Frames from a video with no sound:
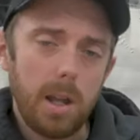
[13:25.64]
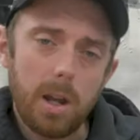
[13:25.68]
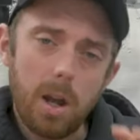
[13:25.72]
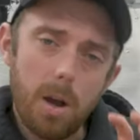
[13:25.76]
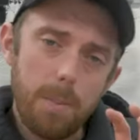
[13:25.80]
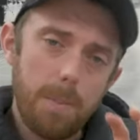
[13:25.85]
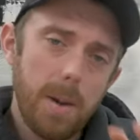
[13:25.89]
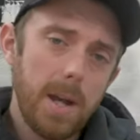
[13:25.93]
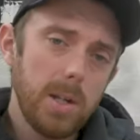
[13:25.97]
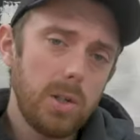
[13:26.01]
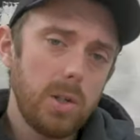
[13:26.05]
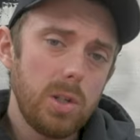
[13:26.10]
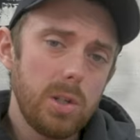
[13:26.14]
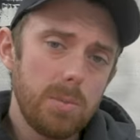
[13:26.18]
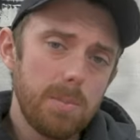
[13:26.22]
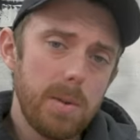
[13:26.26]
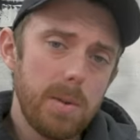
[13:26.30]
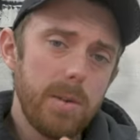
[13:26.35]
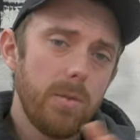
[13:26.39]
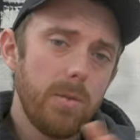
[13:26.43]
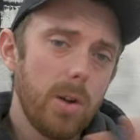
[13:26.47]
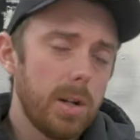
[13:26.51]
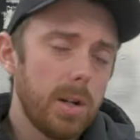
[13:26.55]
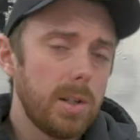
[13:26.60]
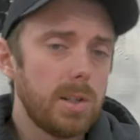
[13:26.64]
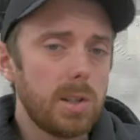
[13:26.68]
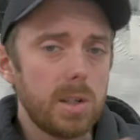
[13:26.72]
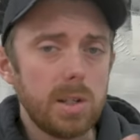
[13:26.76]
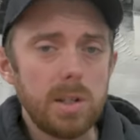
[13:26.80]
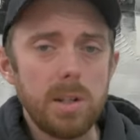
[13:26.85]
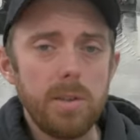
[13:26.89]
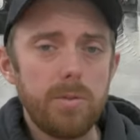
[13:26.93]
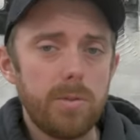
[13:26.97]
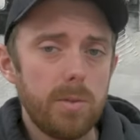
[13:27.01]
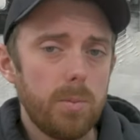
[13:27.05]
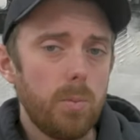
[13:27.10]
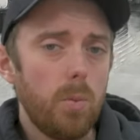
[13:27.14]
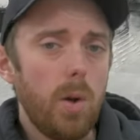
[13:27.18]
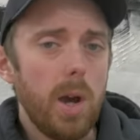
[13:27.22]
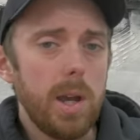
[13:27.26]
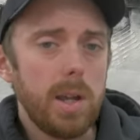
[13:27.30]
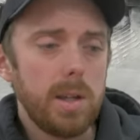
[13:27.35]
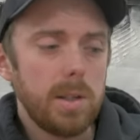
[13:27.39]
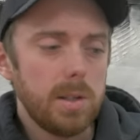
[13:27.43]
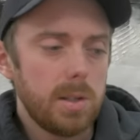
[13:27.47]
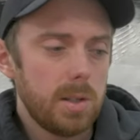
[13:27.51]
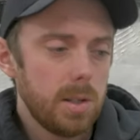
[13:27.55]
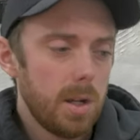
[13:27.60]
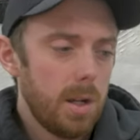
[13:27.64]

Like, our passions may run us in different ways,